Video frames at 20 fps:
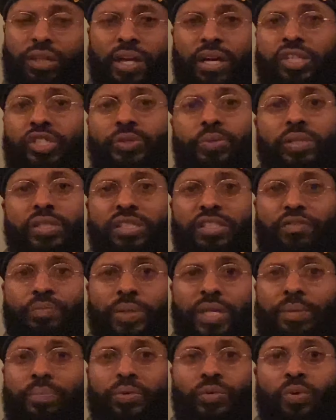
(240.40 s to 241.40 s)
luxuries of
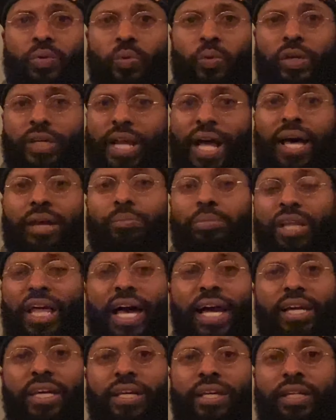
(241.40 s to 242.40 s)
people who are not
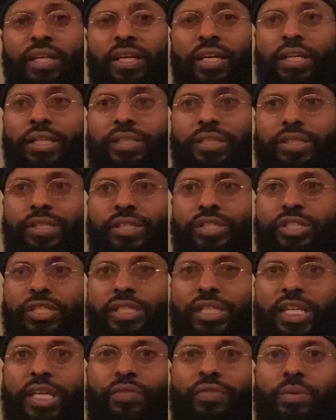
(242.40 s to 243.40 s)
black to
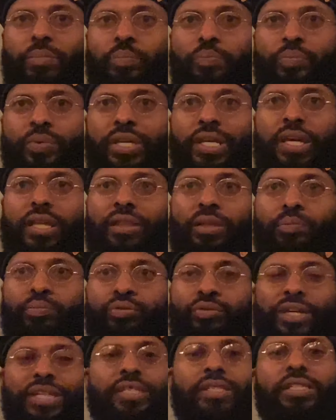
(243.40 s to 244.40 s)
just even be in the
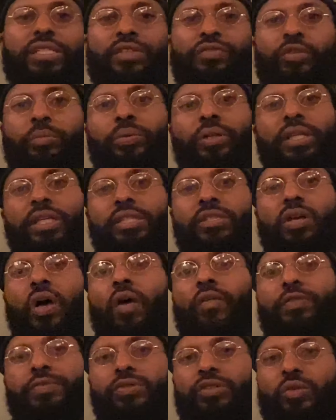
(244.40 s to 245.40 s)
presence of a police
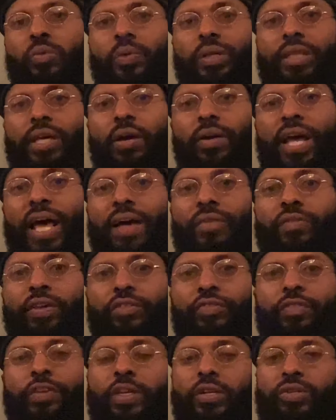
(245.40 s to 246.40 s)
officer without having
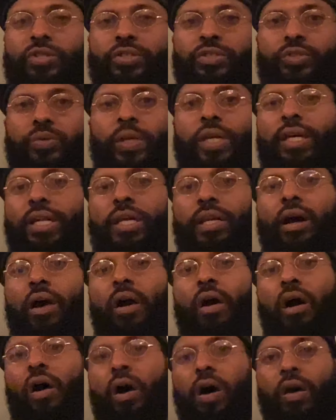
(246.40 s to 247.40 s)
fear stricken in our
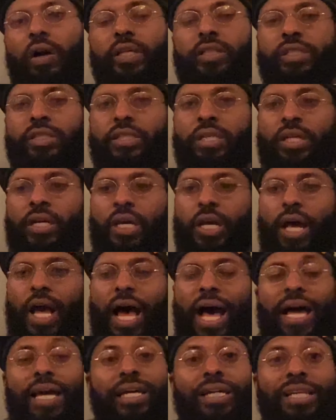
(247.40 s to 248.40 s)
hearts.
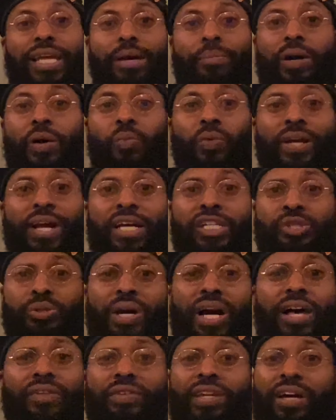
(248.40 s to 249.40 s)
I clam up when I
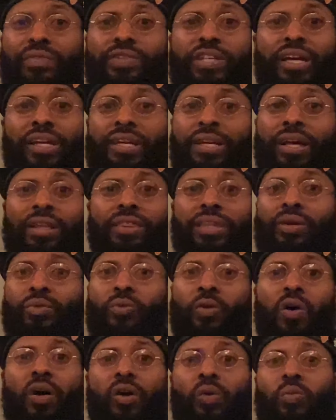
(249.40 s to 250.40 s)
drive and I've done nothing
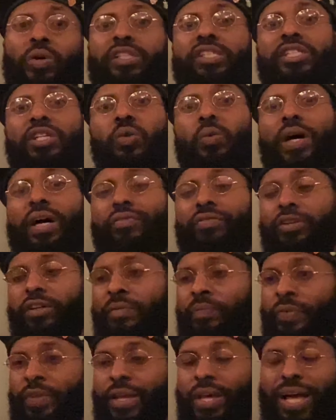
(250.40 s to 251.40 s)
wrong whatsoever.
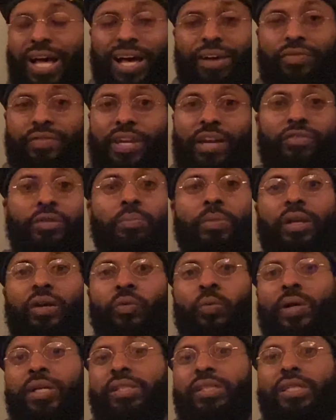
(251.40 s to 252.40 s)
I've never been
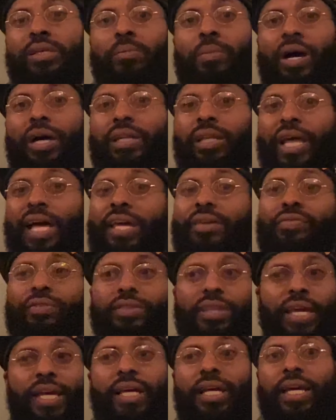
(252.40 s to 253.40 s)
arrested in my life,
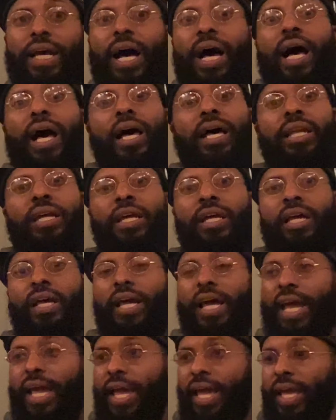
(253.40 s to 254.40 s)
thank God.
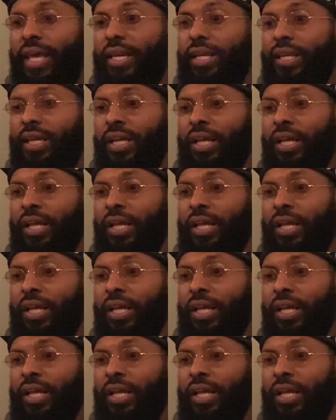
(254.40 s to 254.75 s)
And